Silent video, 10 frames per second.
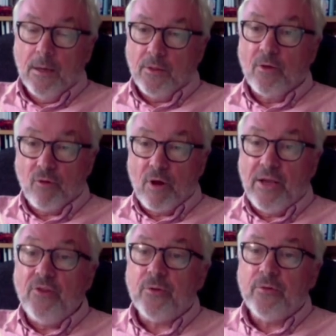the
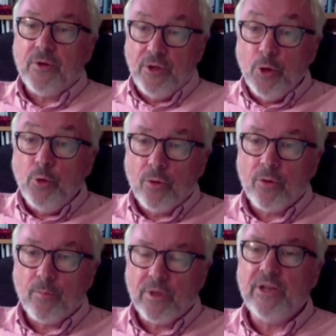rise of
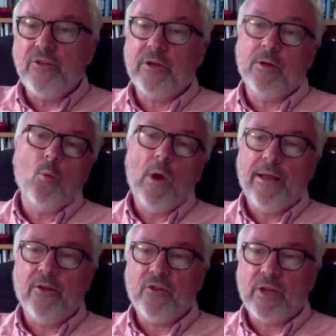youth political
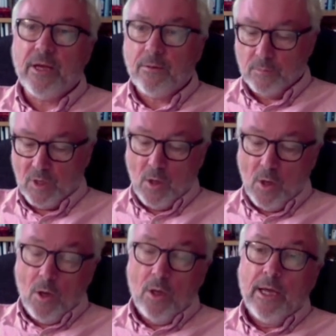awareness again.
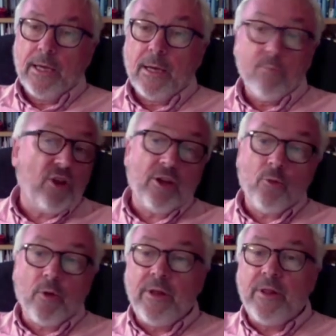Come
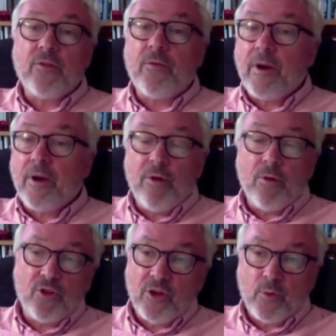January, there's a very
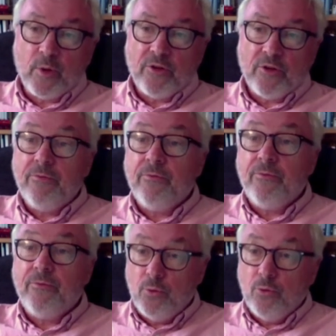real chance we're going to see
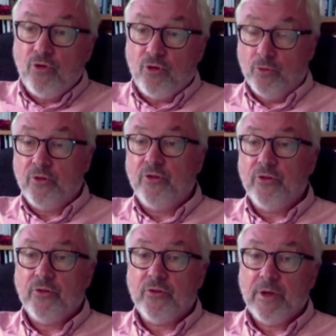food
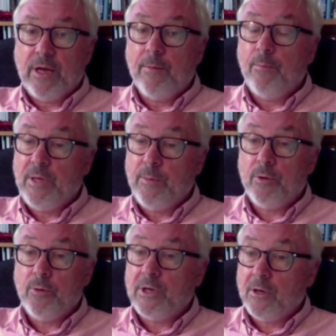shortages, and people
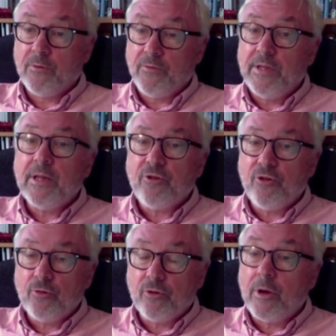who can't feed their
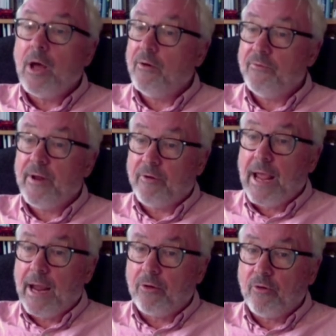children are very
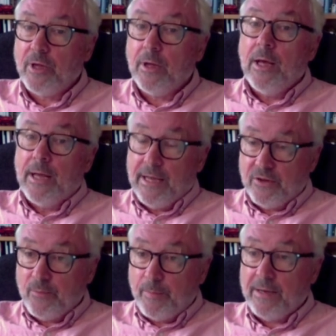angry.
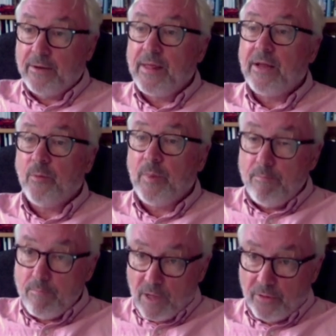Expect there to be
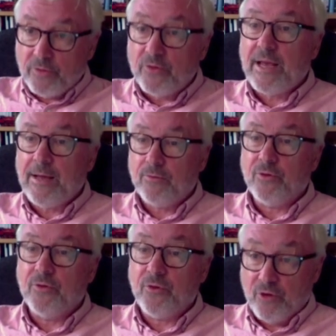mothers out
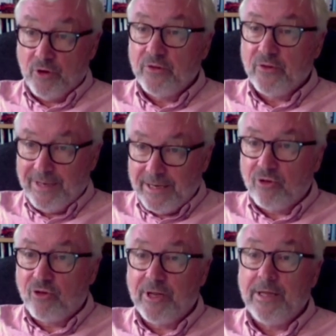on the streets,
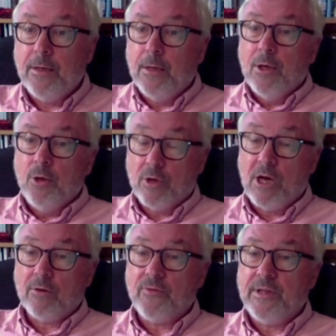literally, who
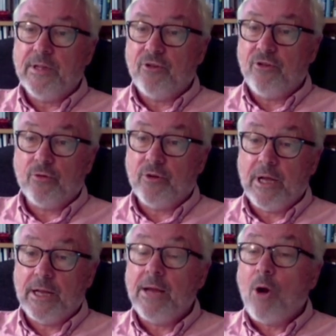can't feed their children.
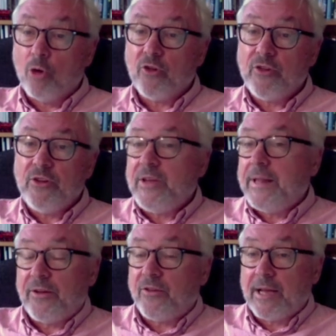And I honestly see
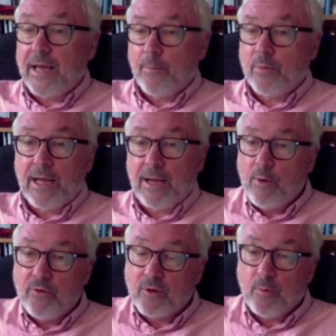that is going to happen. How
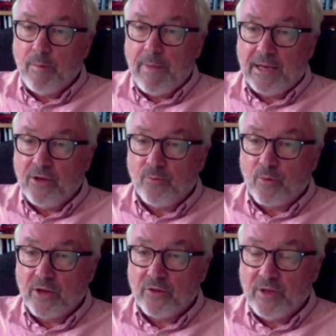else can we manage
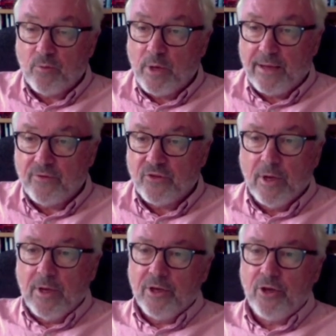Brexit if we have
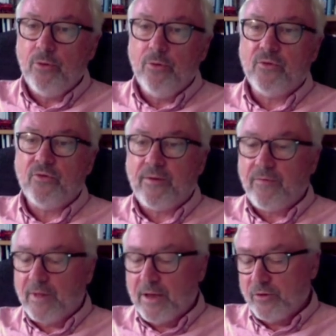queues of
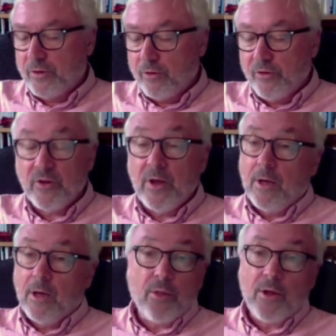7,000 lorries?
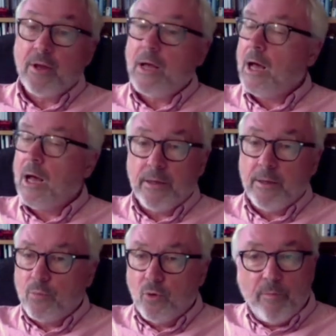And third,
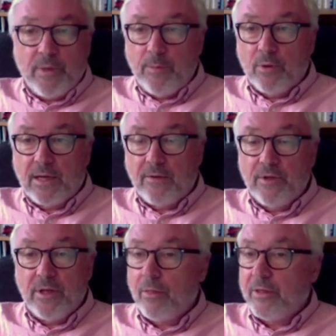unemployed people
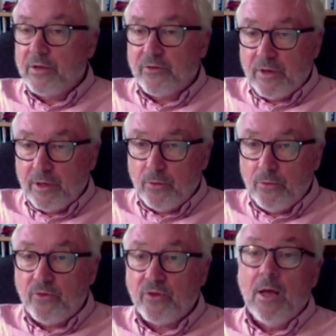have nothing to
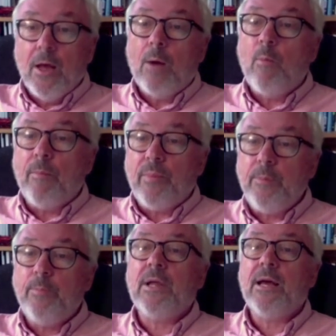lose. And when
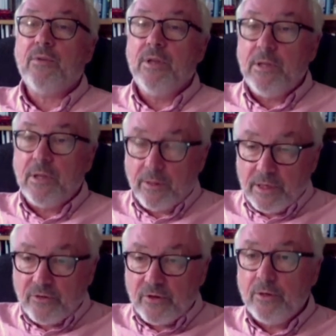people have
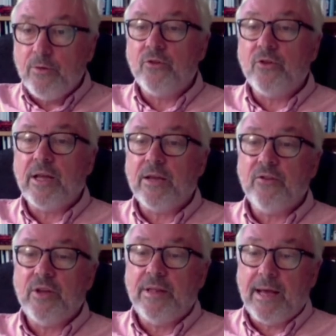nothing to lose and they can
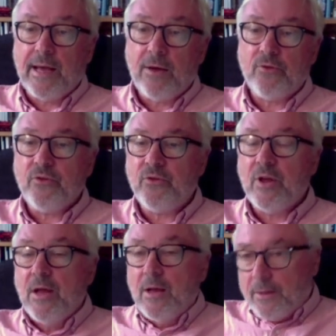see their houses,
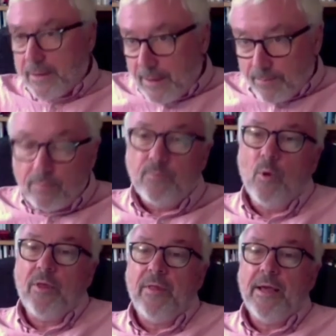
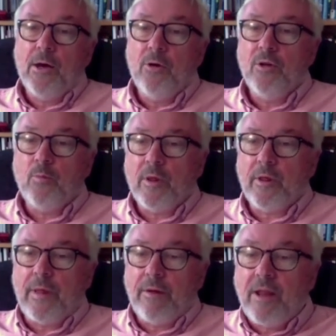whether they own them,
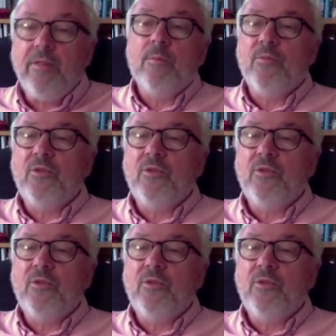whether they rent them,